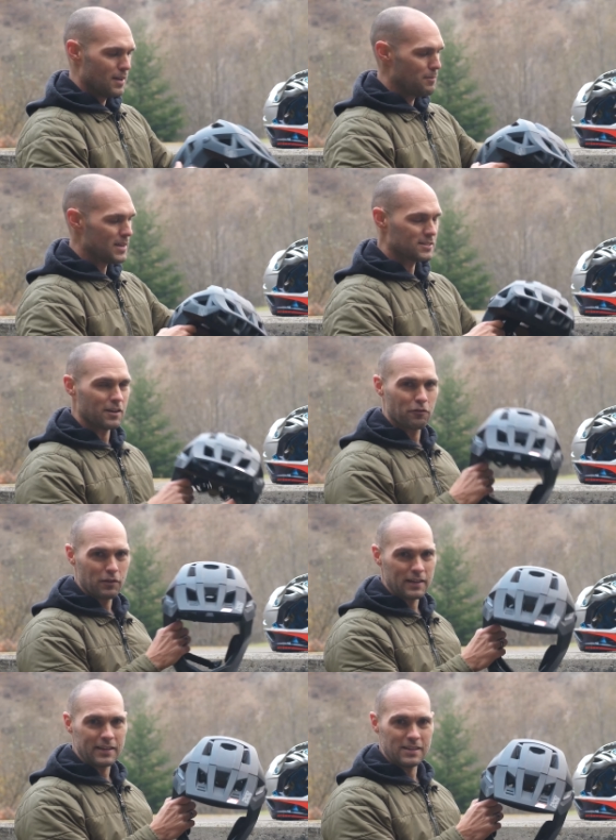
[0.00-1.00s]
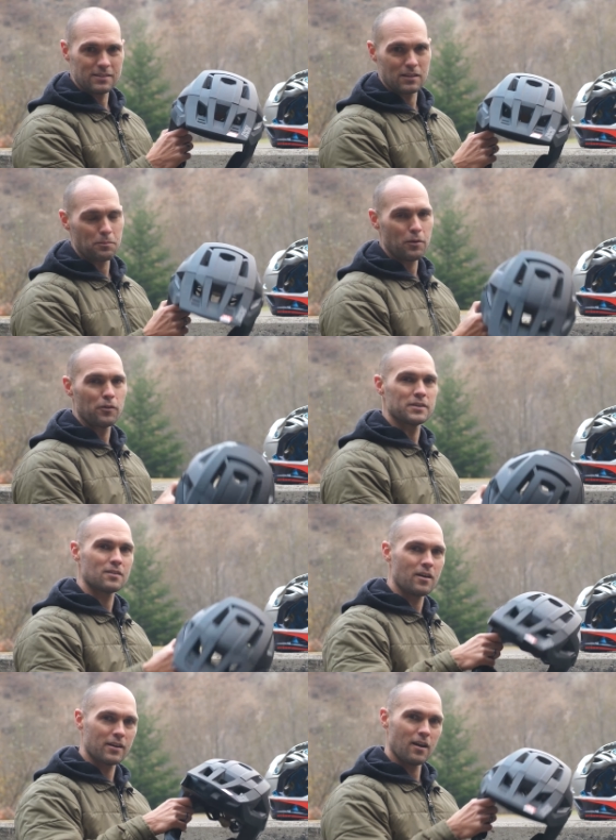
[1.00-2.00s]
Makes it really easy to pull
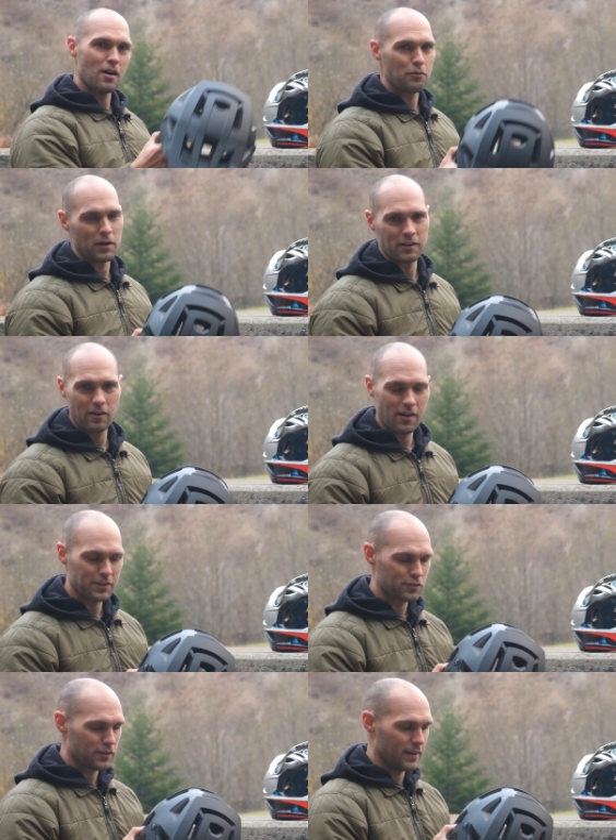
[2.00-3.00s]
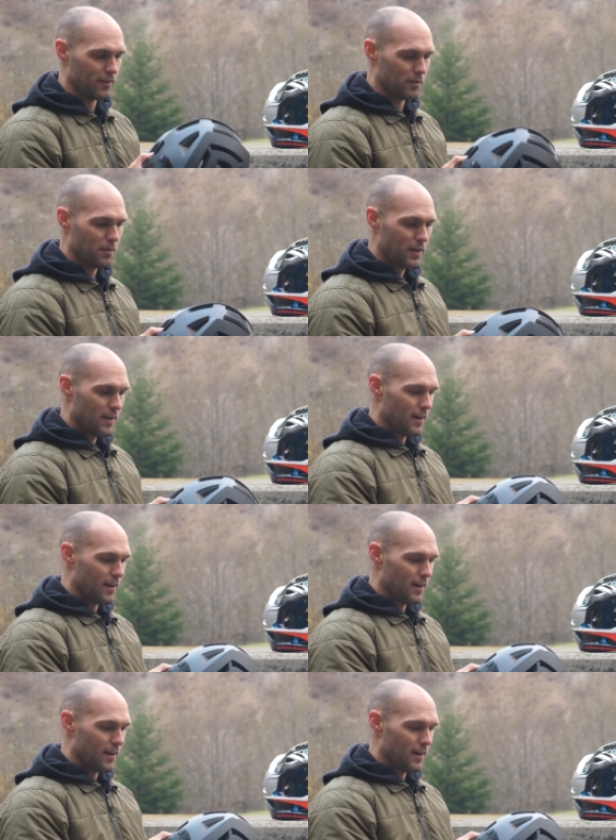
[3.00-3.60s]
this on and off while you're on the trail.